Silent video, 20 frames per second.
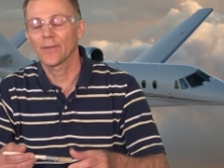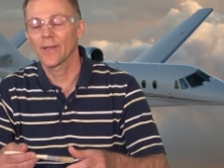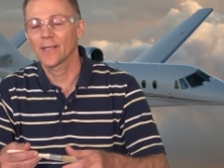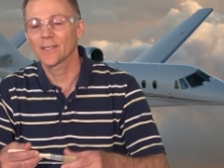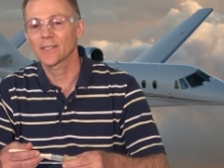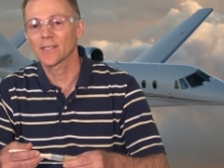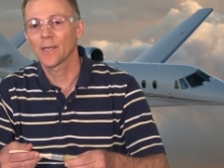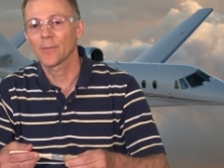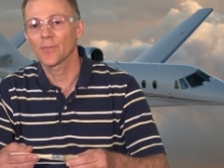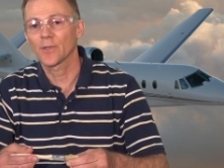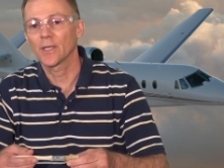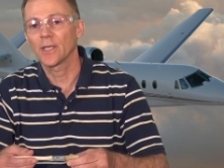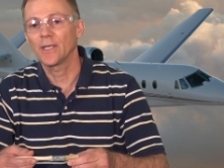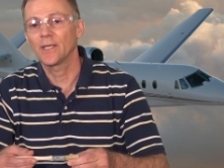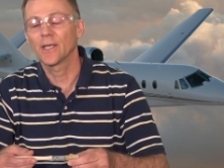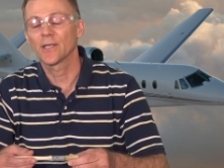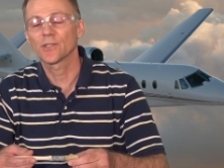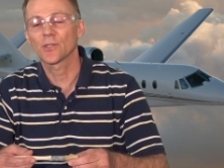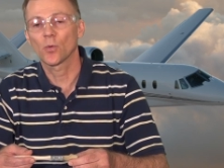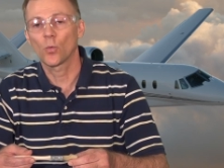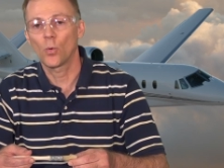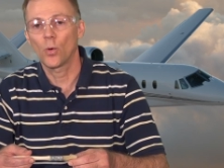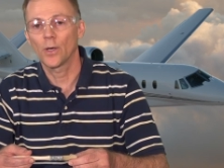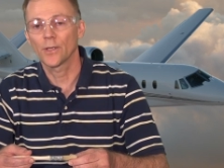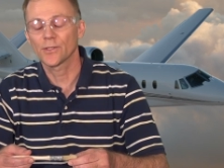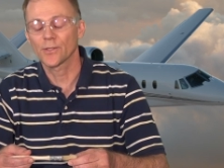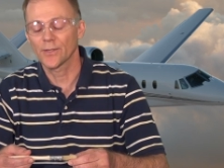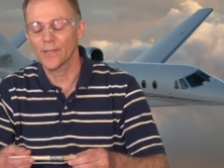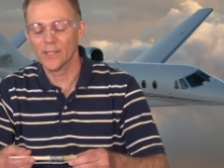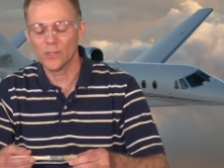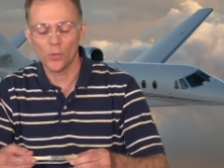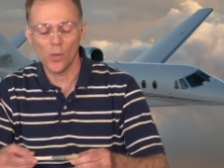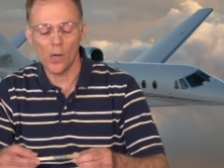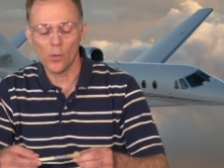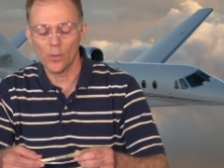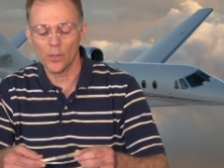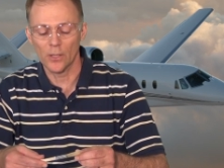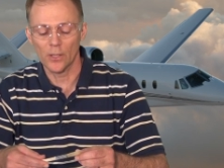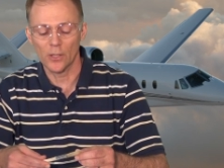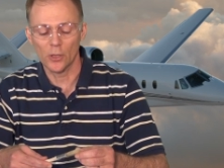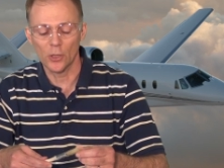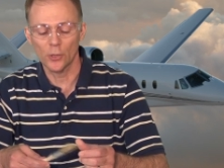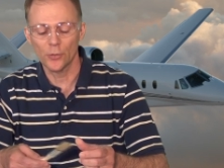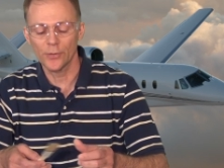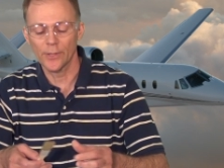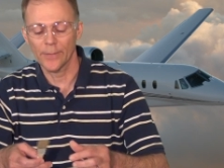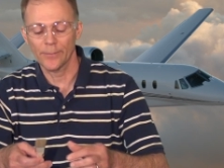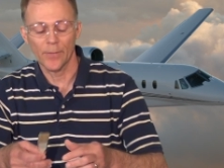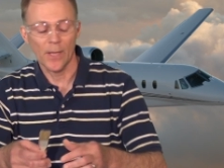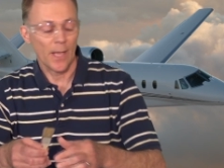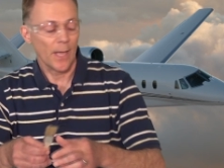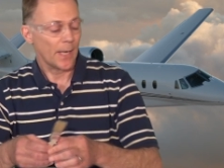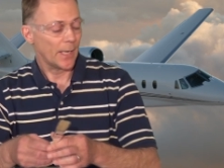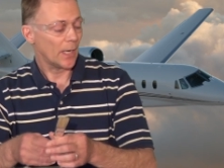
and that's something he doesn't want. So that's why we're going to glue them.